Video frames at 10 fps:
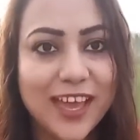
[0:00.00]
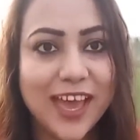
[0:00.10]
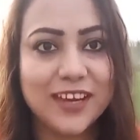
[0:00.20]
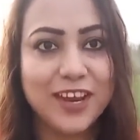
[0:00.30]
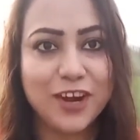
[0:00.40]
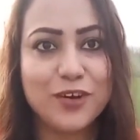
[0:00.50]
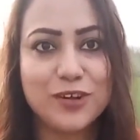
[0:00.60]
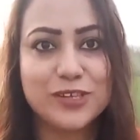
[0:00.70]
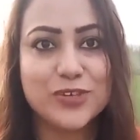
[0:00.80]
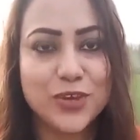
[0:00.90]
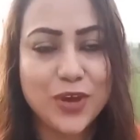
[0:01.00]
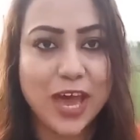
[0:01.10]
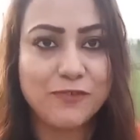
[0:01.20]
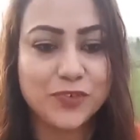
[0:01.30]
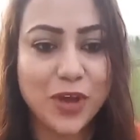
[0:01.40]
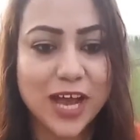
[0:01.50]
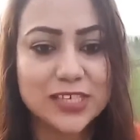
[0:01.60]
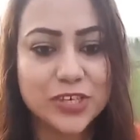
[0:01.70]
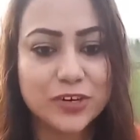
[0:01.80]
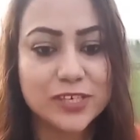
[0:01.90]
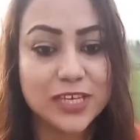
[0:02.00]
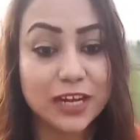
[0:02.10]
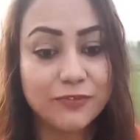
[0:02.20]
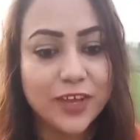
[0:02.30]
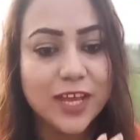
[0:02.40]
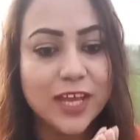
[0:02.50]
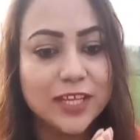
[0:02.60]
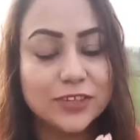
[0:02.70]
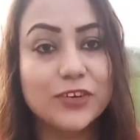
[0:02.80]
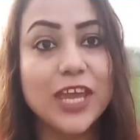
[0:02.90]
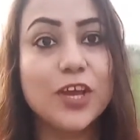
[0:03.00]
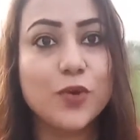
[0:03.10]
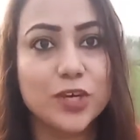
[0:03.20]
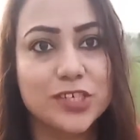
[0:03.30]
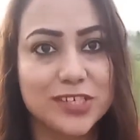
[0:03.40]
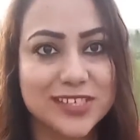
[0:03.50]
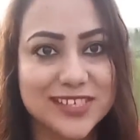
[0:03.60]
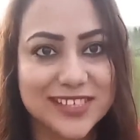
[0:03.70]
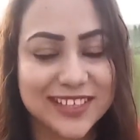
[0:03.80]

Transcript: And here also you have to ask yourself three questions.